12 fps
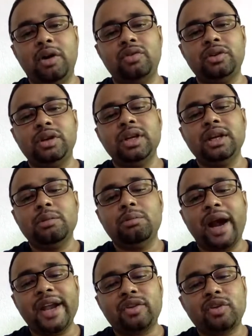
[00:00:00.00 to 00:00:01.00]
found
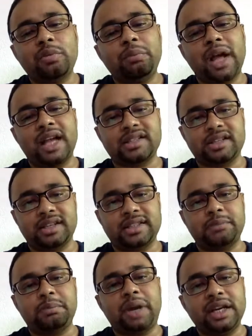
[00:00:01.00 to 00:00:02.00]
microplastics,